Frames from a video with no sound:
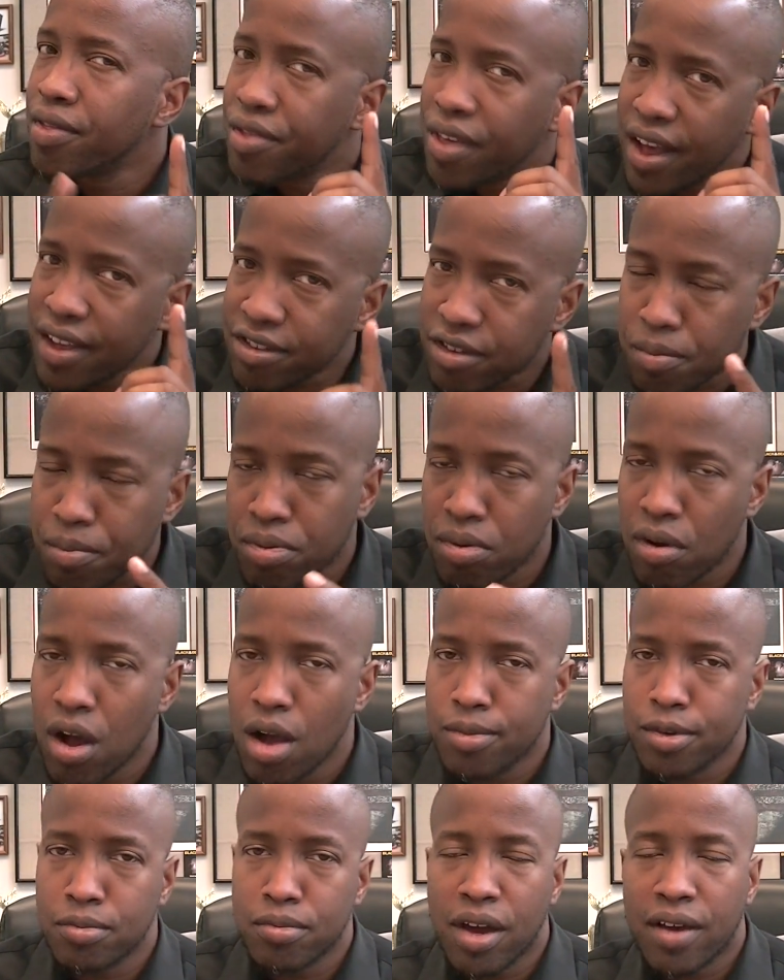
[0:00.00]
That's a
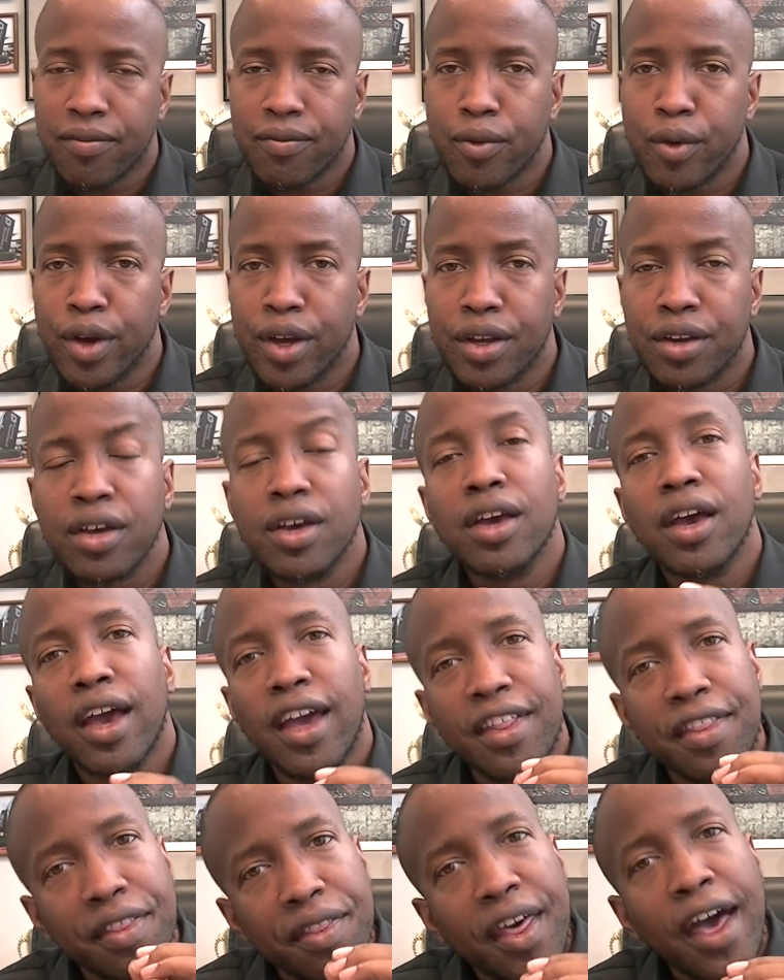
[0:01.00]
problem, my friend,
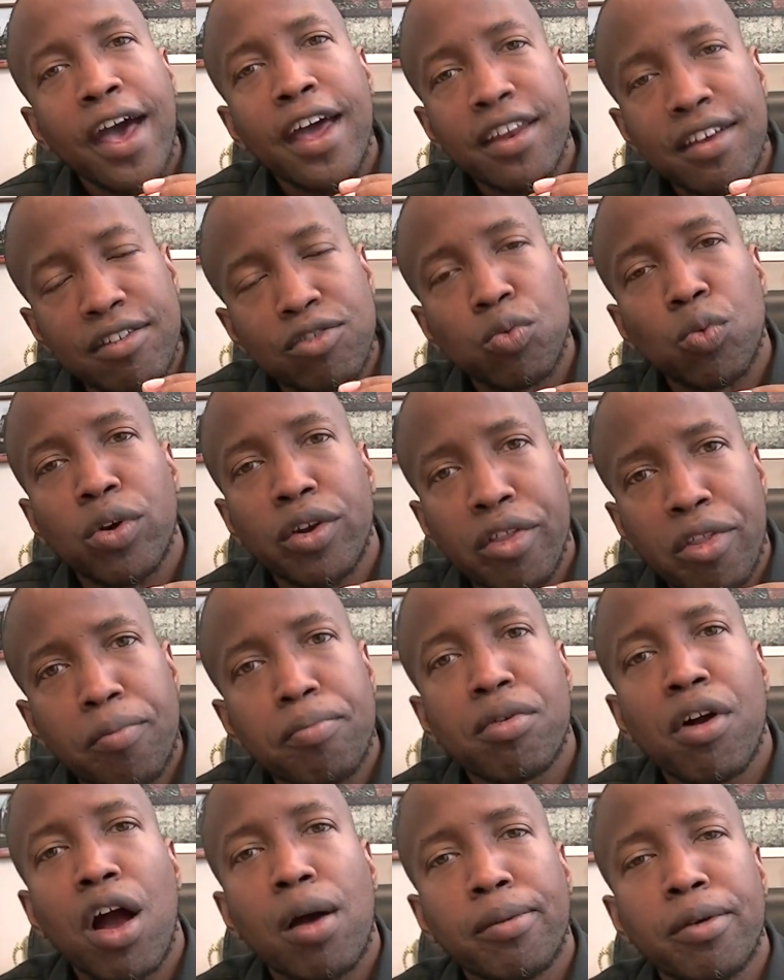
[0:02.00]
and that is one of the
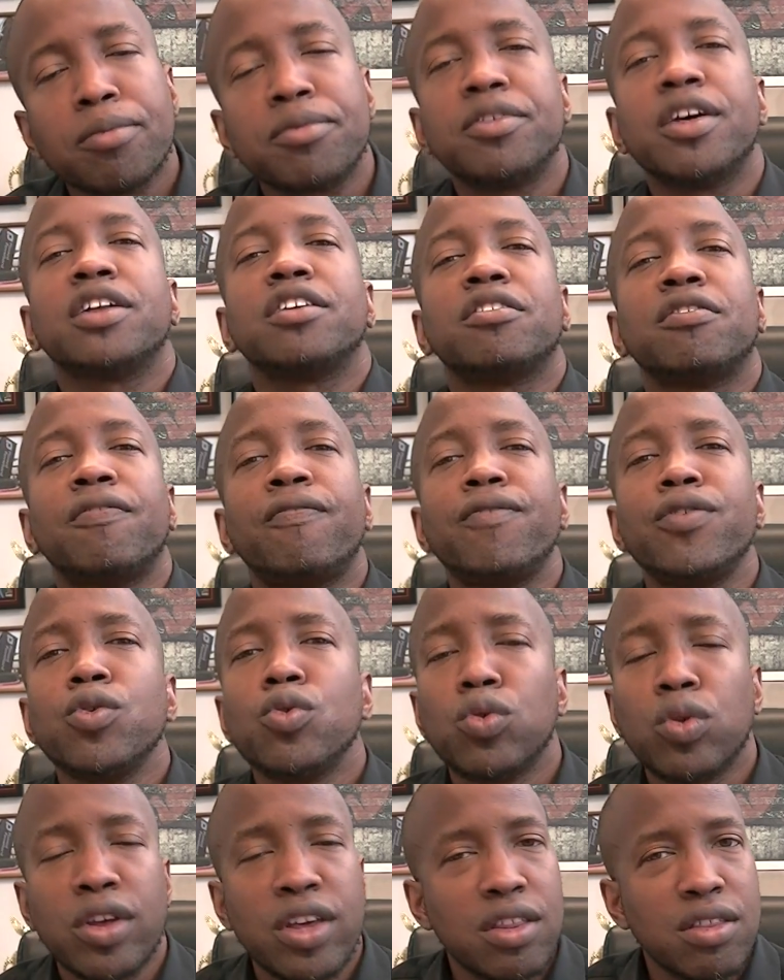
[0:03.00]
problems that is
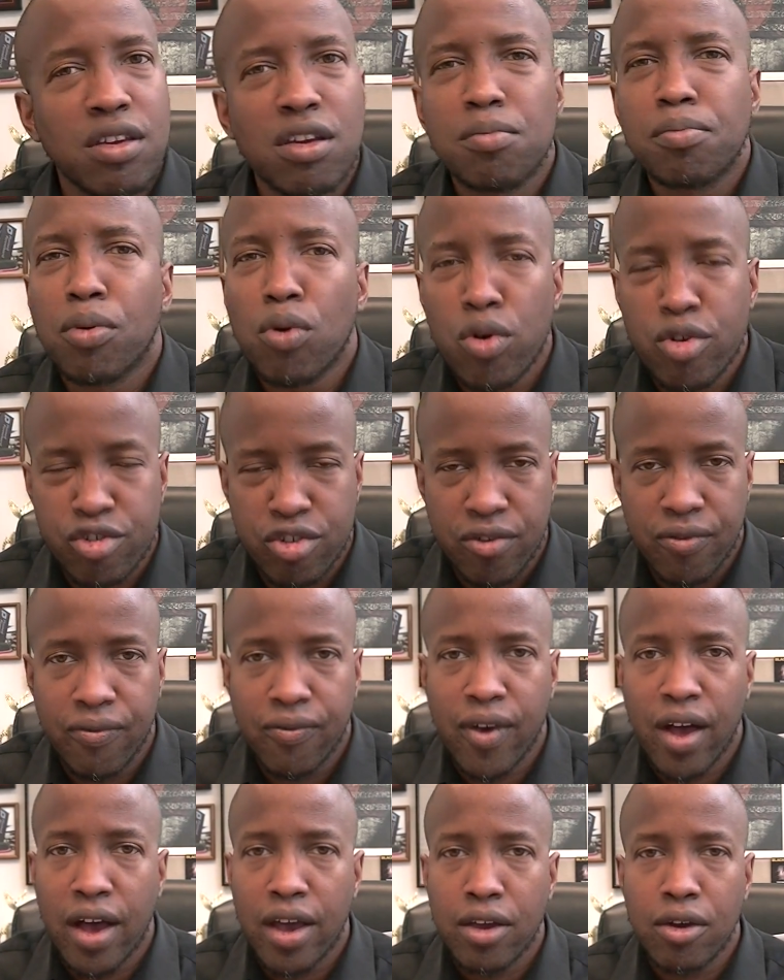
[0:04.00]
fueling the abortion
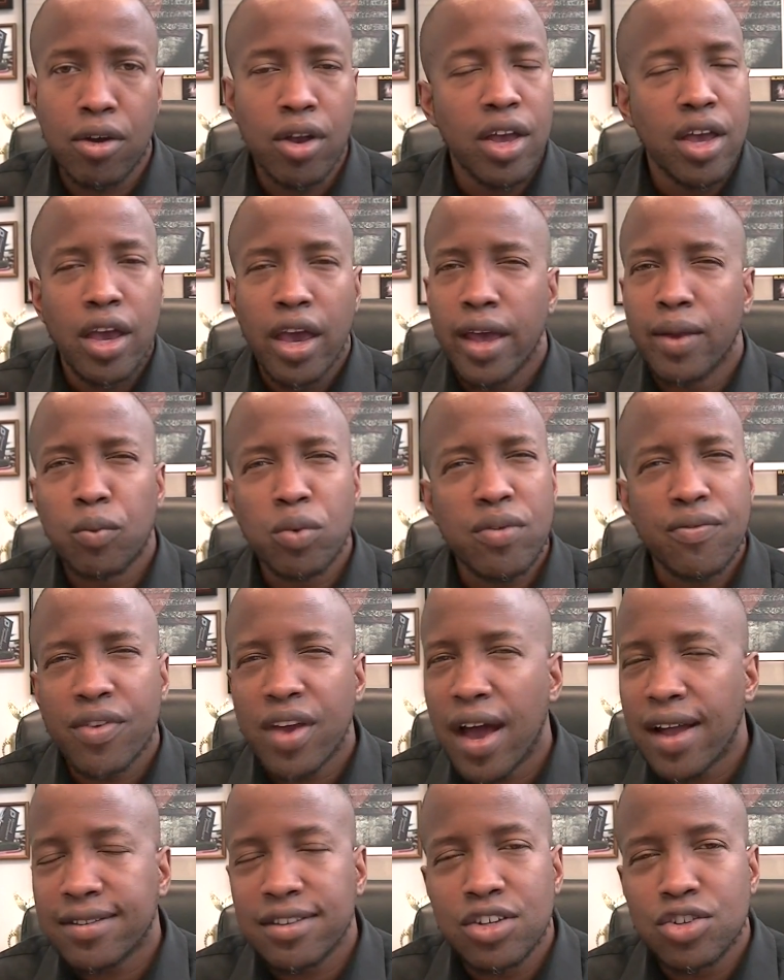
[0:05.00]
fire, and we've
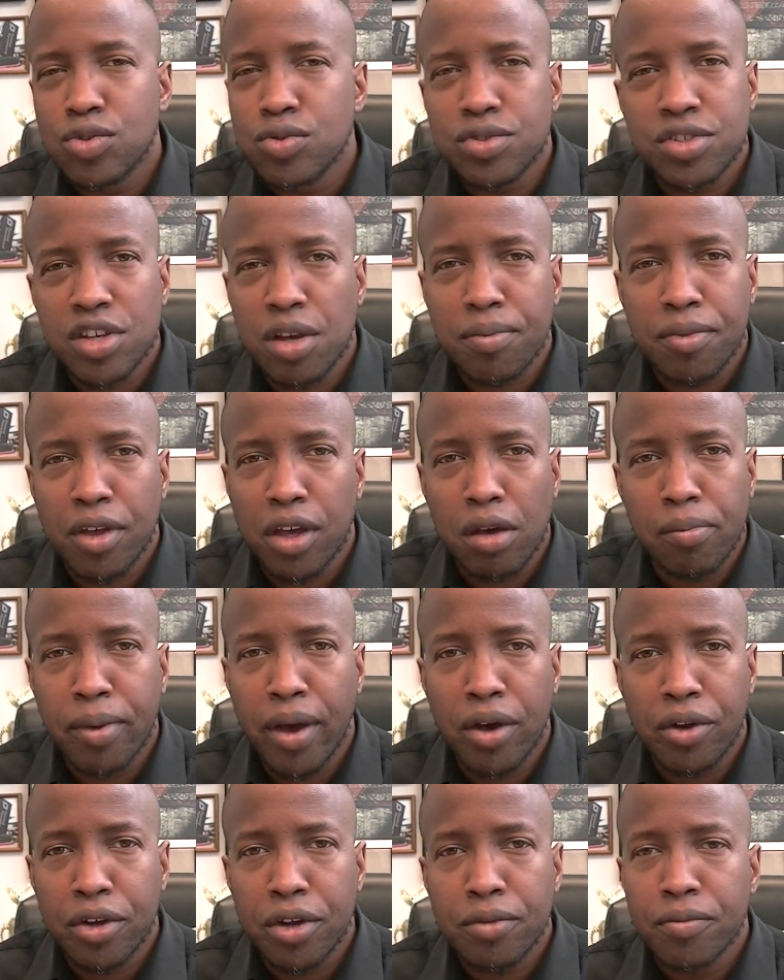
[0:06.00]
got to do something
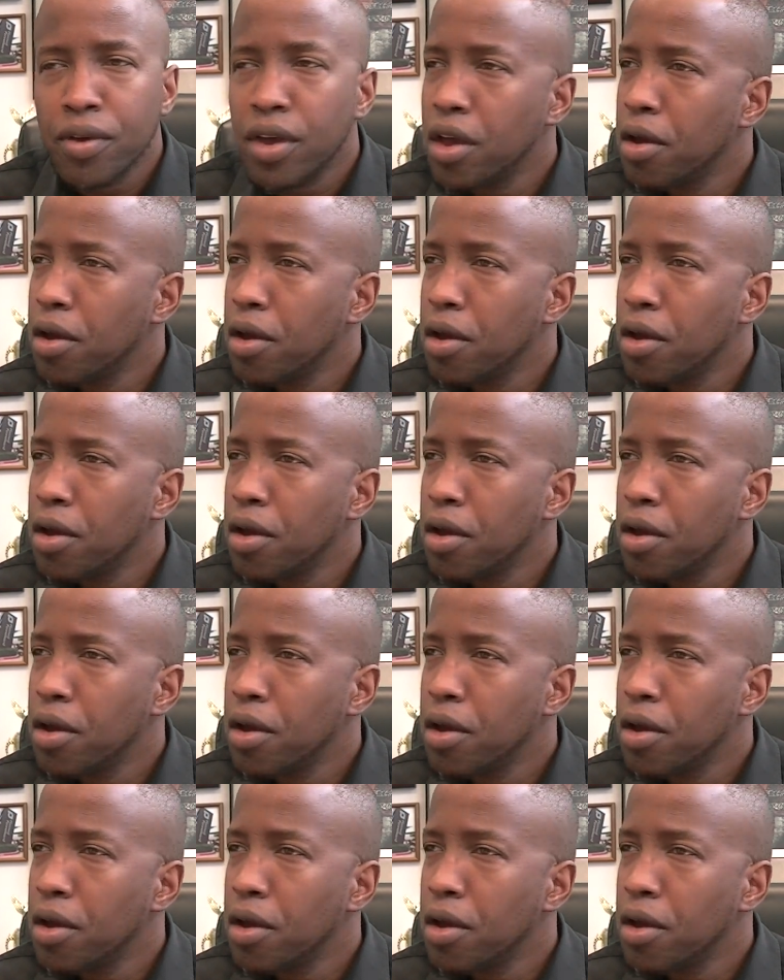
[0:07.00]
about it.